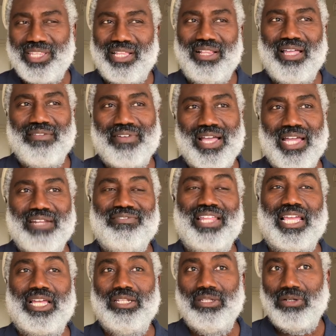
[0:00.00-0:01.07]
they'll have kind of
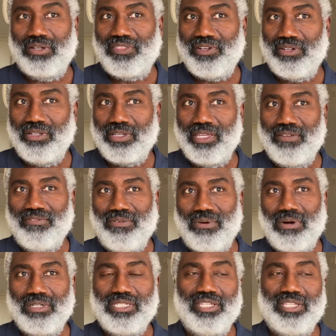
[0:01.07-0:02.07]
like a look they're looking for.